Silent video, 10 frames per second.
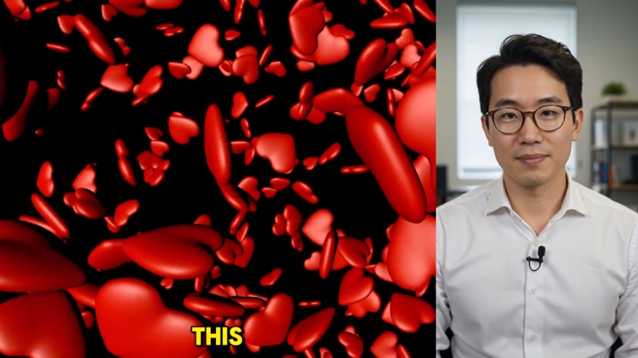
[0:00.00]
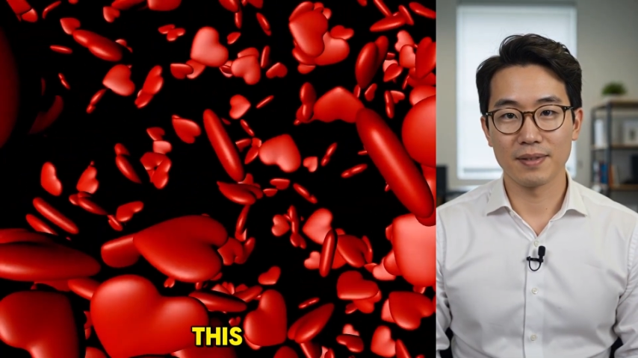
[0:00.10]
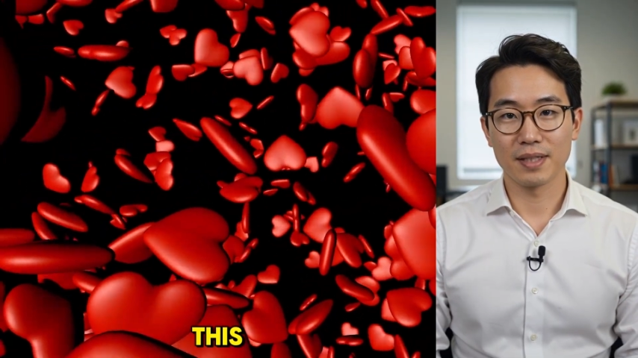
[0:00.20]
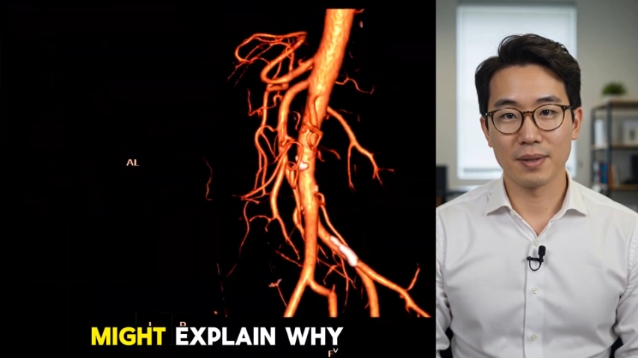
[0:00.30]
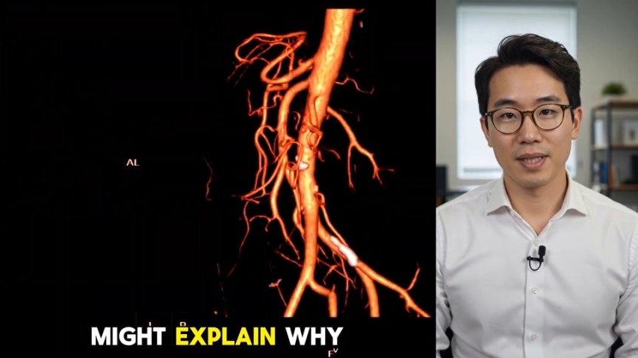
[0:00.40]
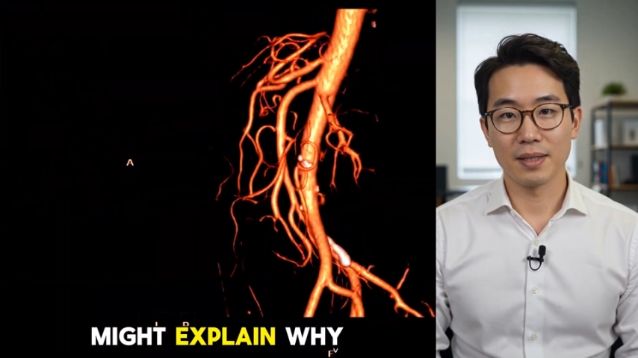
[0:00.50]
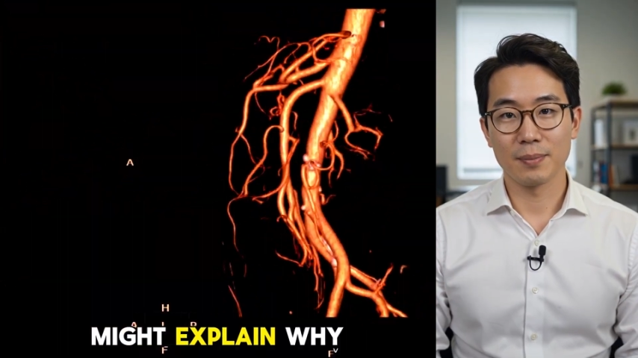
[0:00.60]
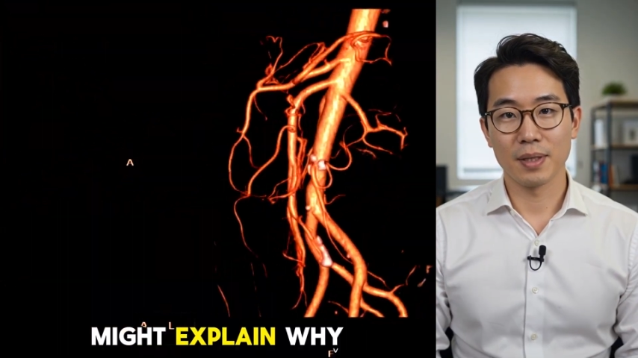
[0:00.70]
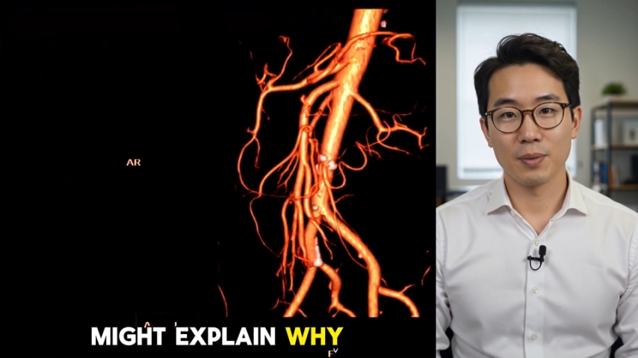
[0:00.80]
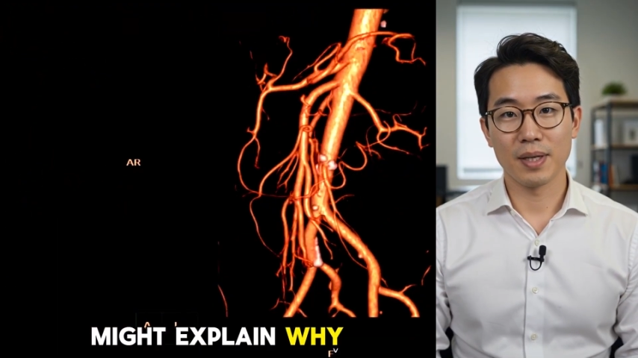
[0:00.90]
This might
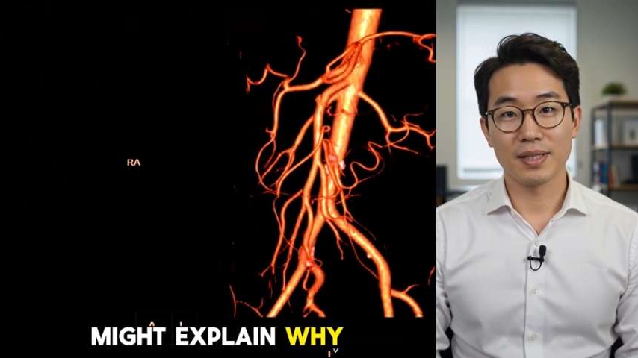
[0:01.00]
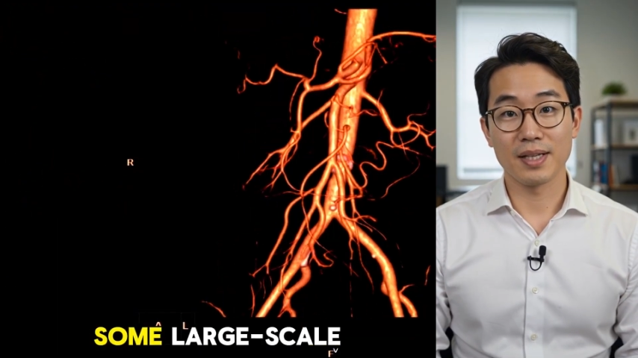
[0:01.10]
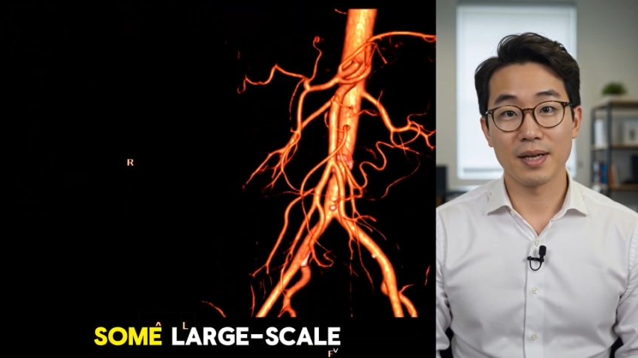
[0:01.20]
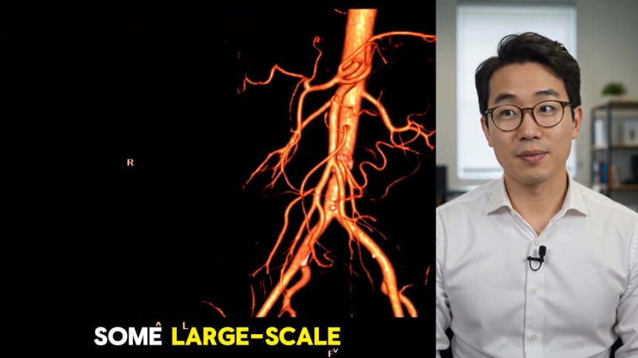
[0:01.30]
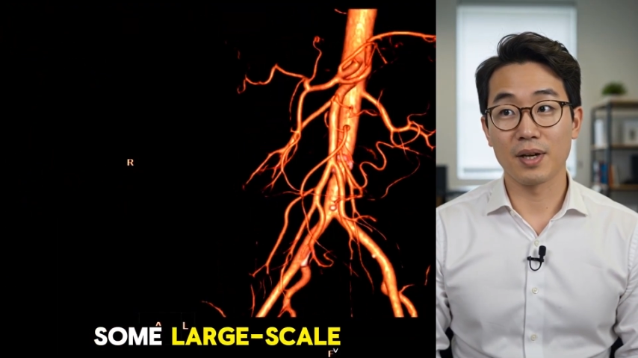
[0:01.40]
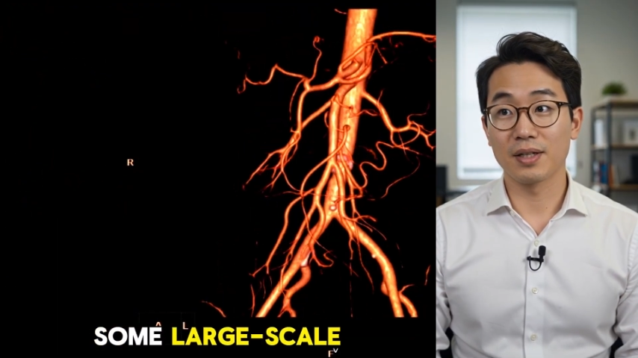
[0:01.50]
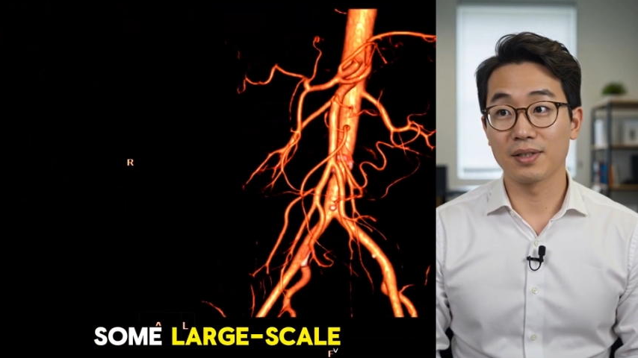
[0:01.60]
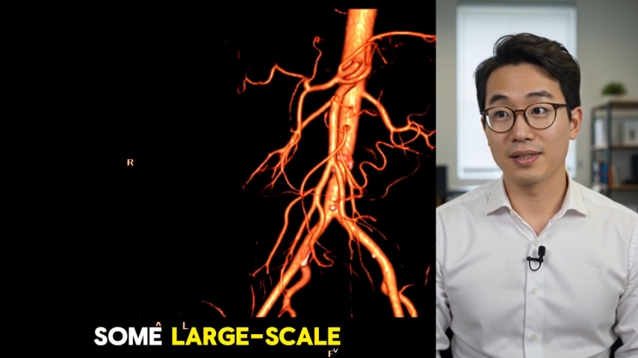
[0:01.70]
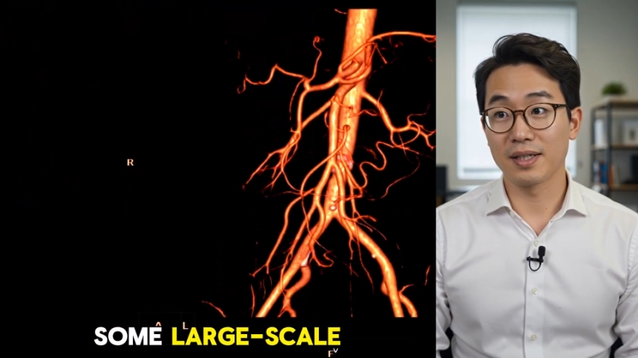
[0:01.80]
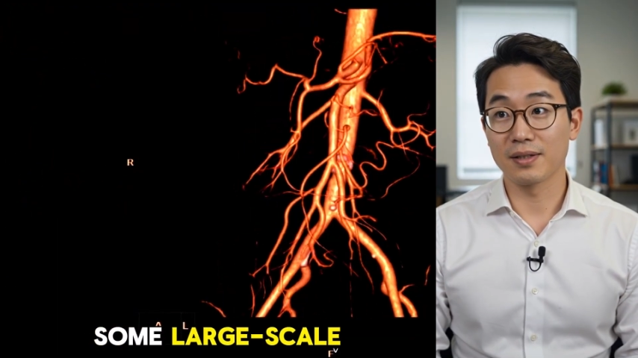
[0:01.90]
explain why some
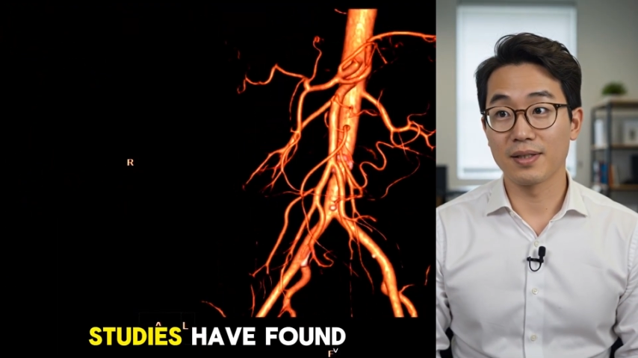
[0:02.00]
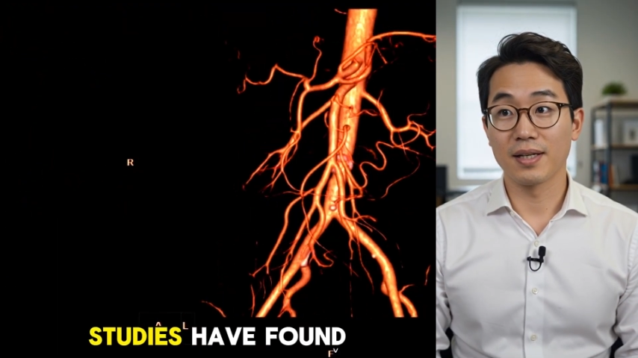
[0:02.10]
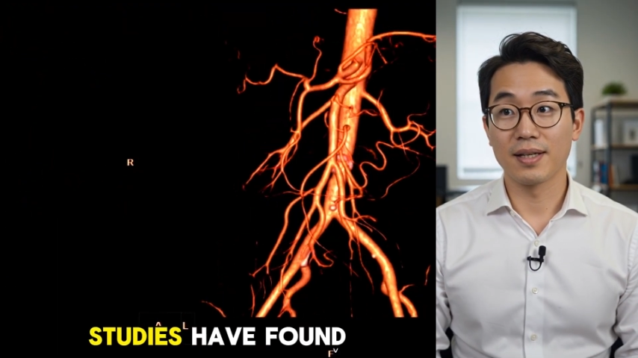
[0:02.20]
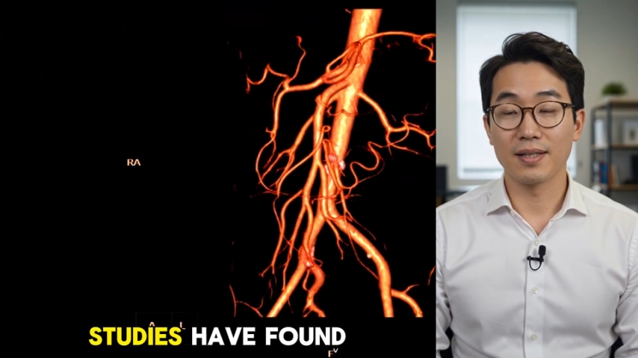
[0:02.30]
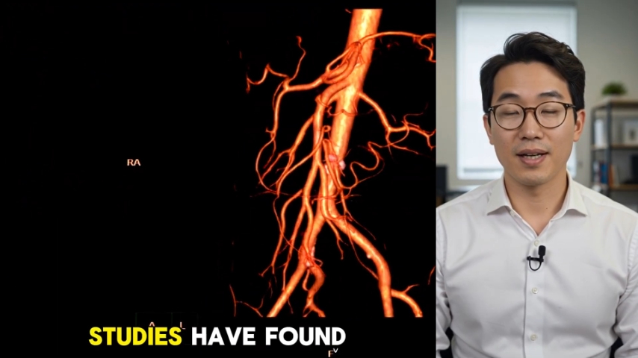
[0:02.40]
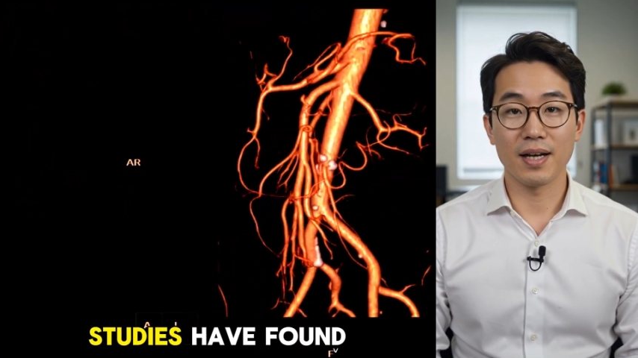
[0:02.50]
large-scale studies